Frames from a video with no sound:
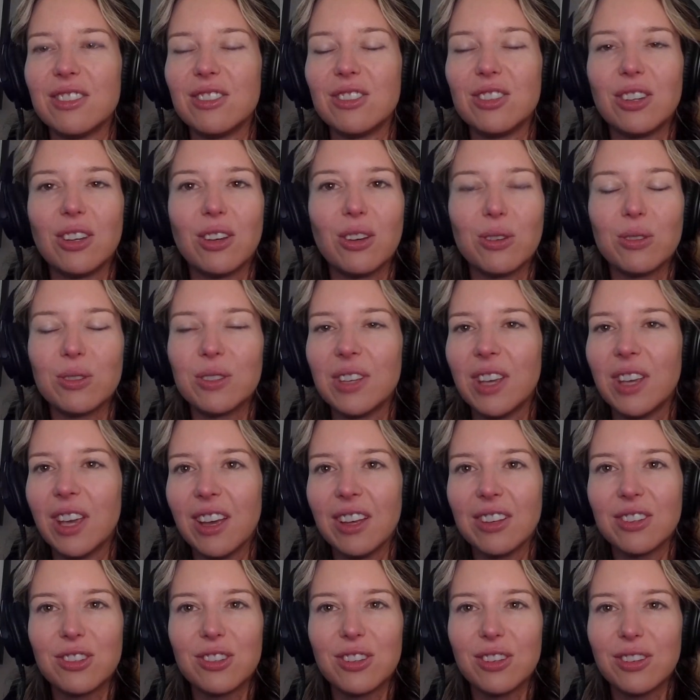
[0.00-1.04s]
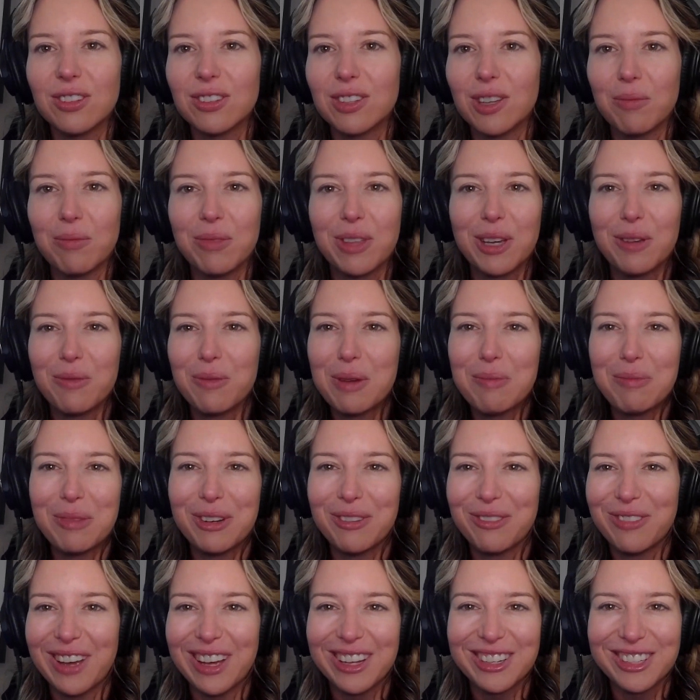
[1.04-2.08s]
And she goes, yeah, it's just something women
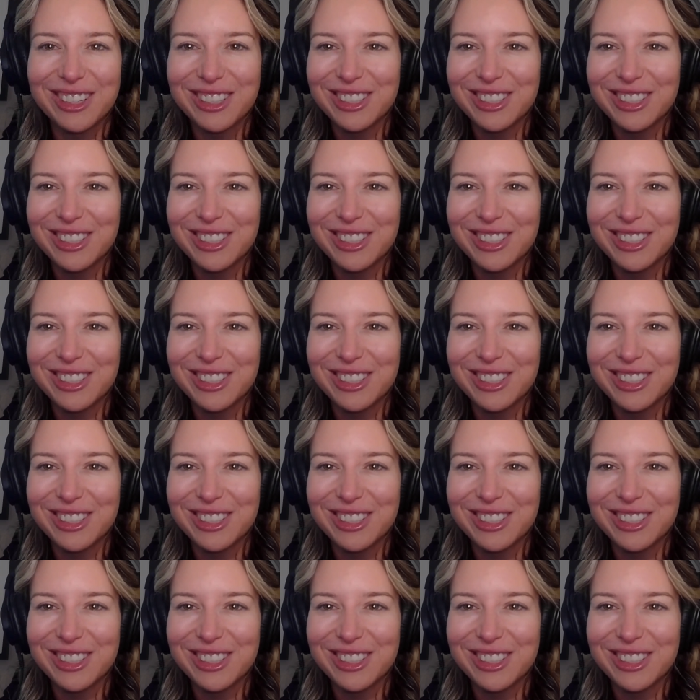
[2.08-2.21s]
have had